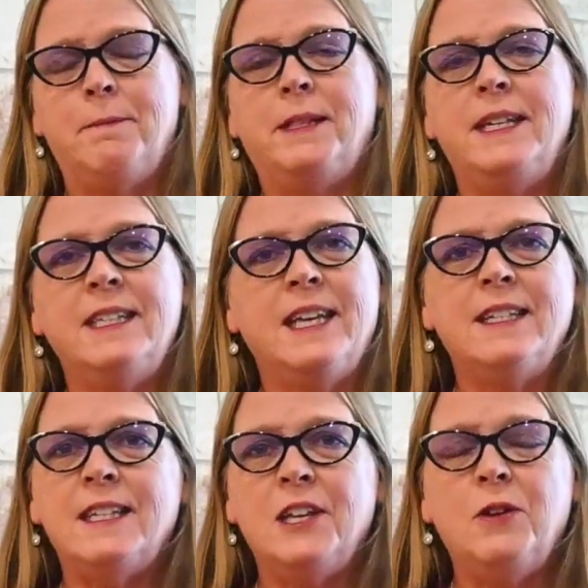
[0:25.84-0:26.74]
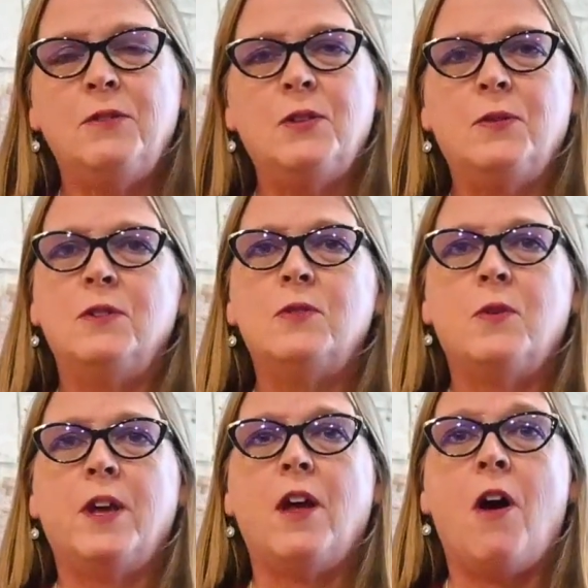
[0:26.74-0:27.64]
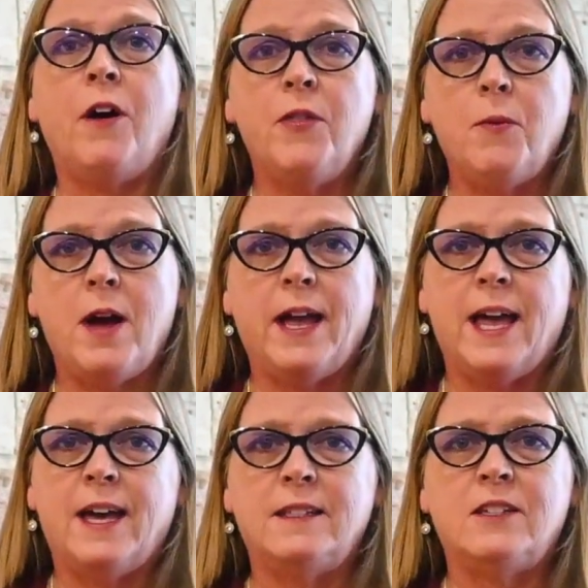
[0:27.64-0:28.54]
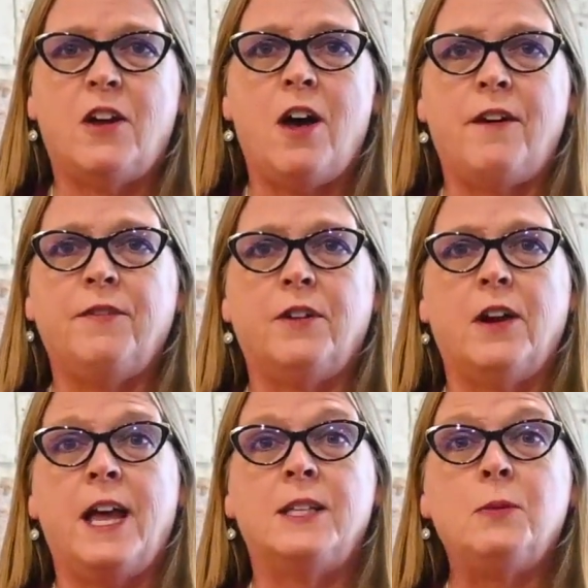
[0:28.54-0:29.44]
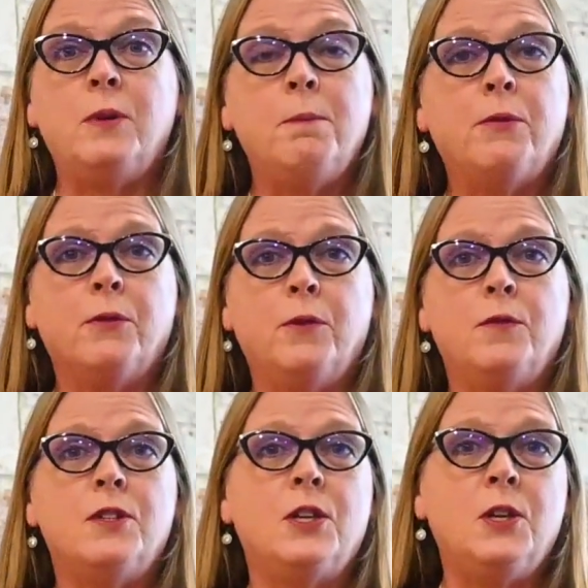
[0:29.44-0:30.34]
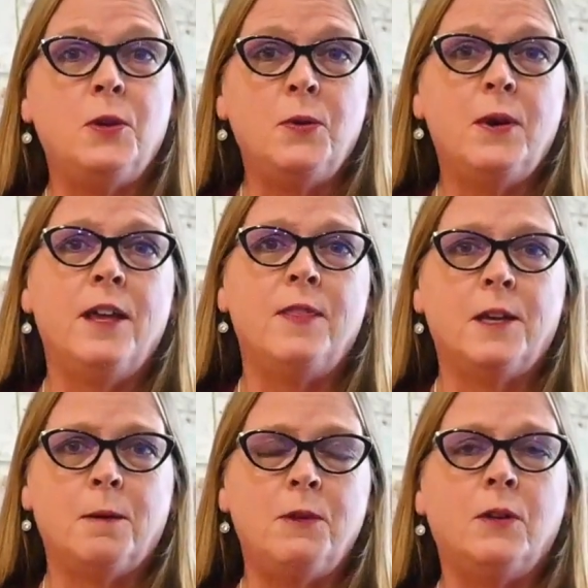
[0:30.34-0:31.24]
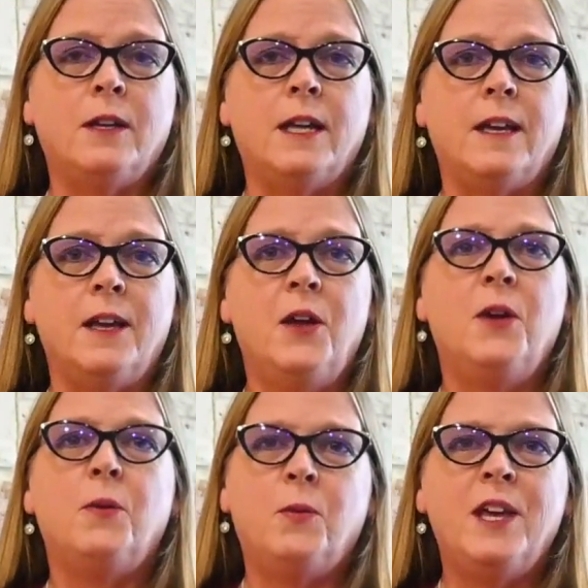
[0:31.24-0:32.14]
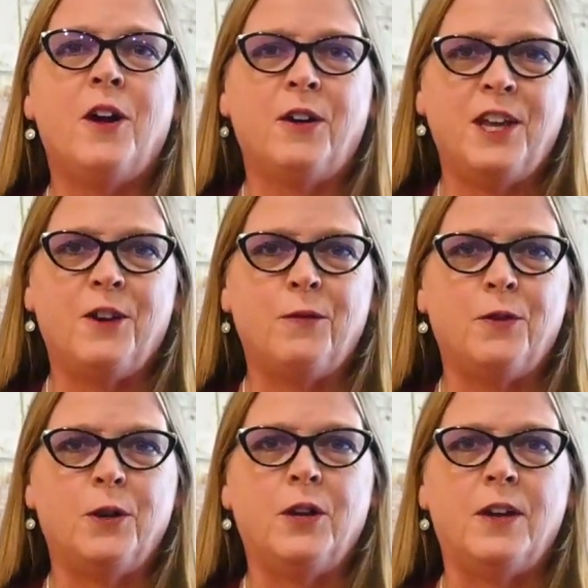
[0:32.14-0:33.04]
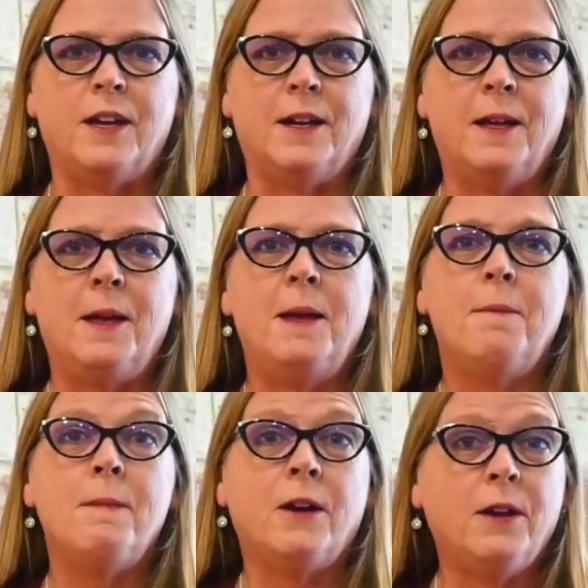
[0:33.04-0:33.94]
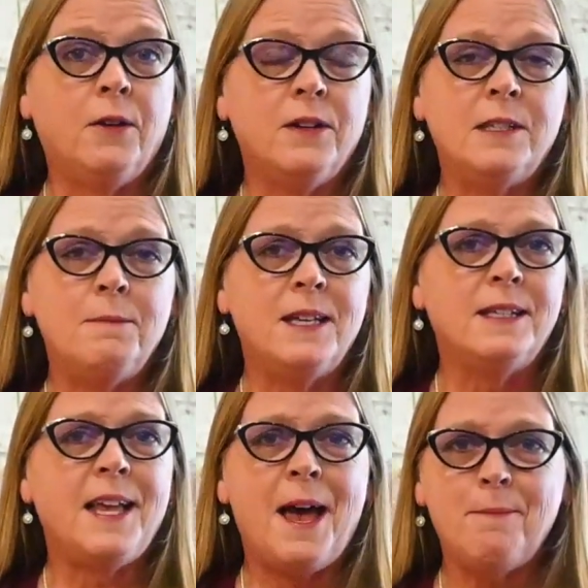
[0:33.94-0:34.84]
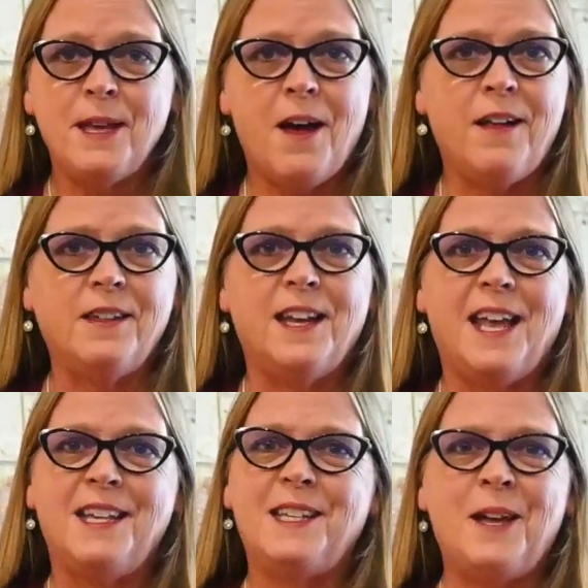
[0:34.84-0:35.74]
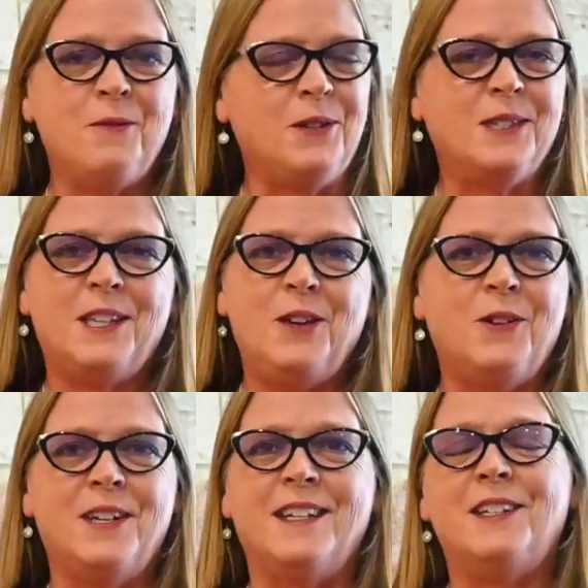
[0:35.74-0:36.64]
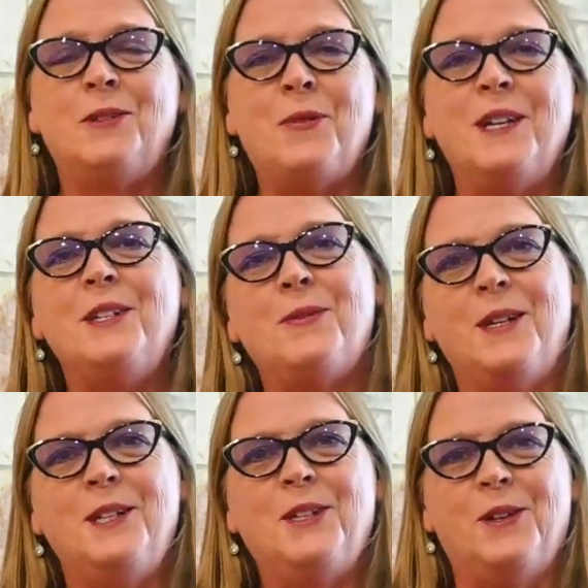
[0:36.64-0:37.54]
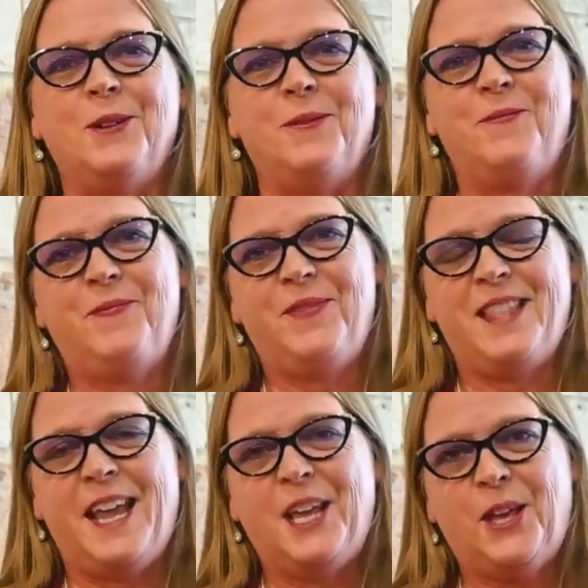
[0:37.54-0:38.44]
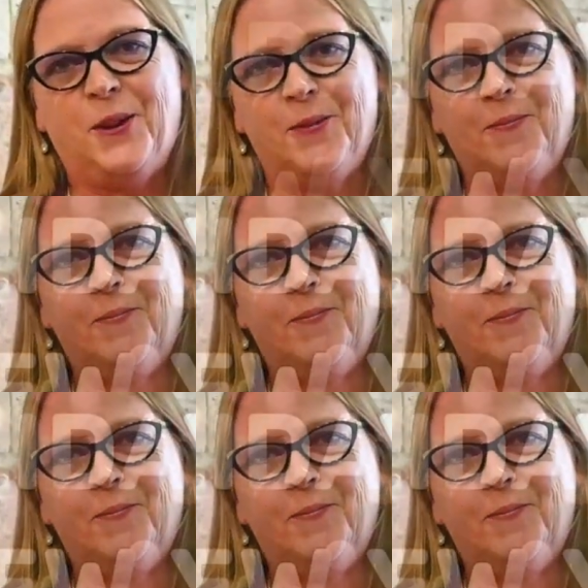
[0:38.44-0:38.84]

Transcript: Please continue to enjoy all the Y has to offer as we prove to you and the community we are here for good. Merry Christmas, happy holidays, and we'll see you in 2022. Thank you.